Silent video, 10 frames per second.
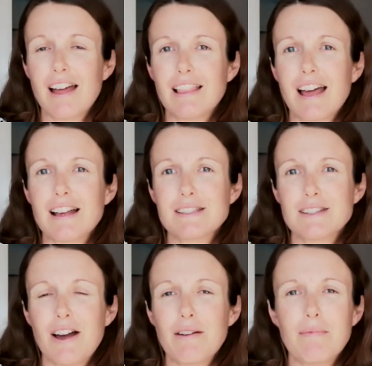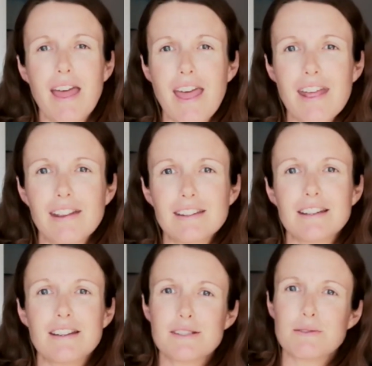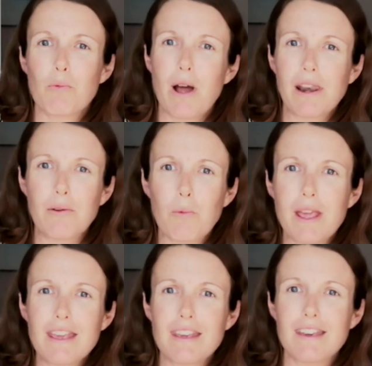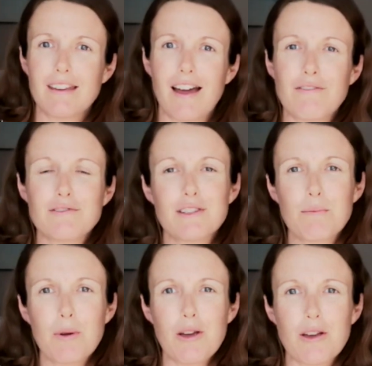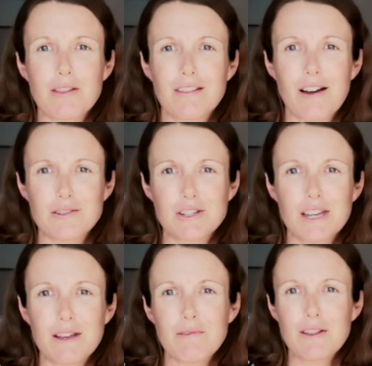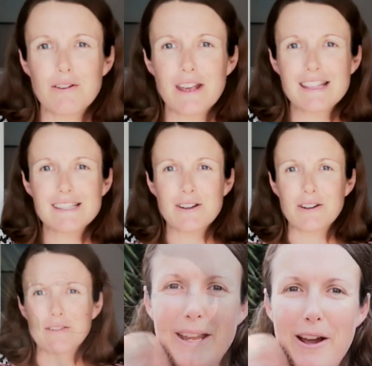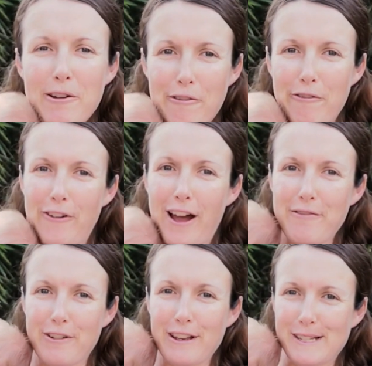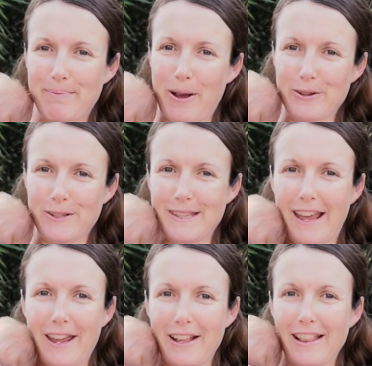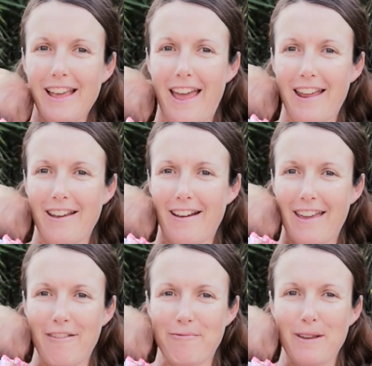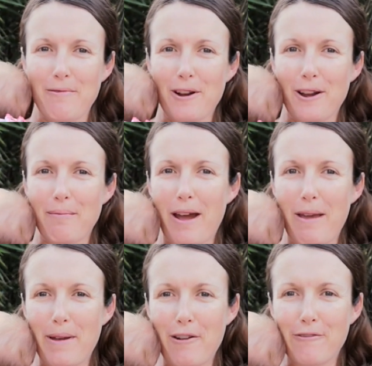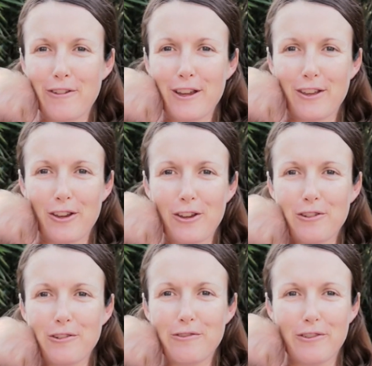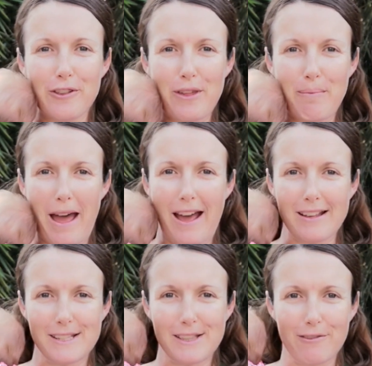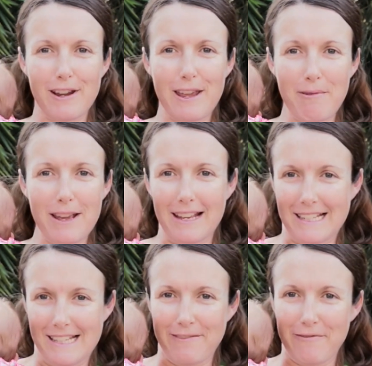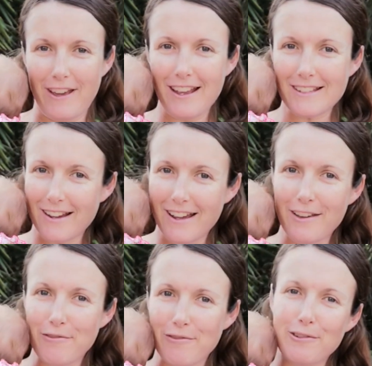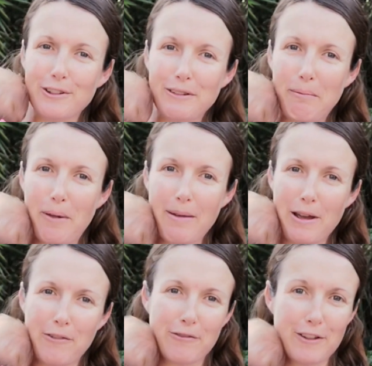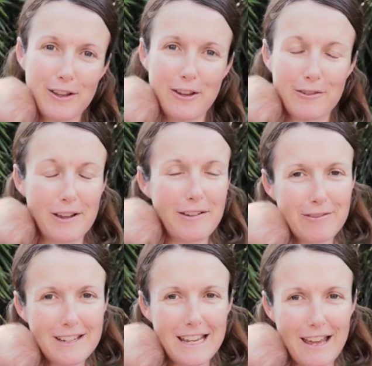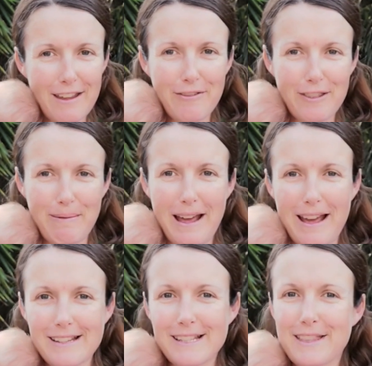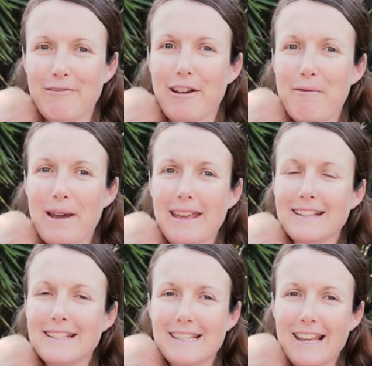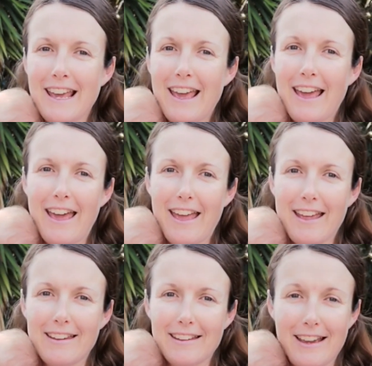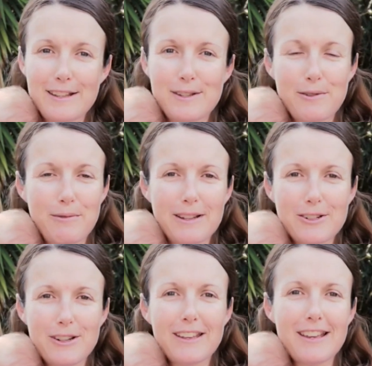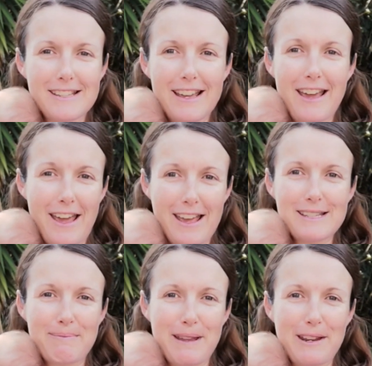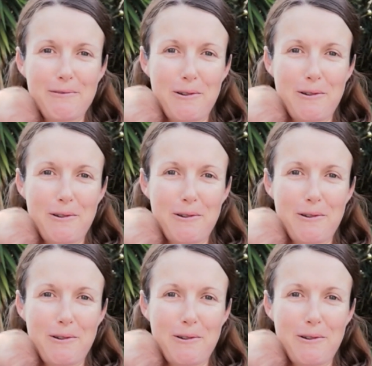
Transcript: last time, and it's 1 week after the birth. I'll check in with you again soon. Now at 5 weeks postnatal, and I have been wearing my Bellefit girdle for the past 3 weeks. In fact, I have worn my Bellefit girdle every day for the past 3 weeks. And in case you're wondering, yes, it has been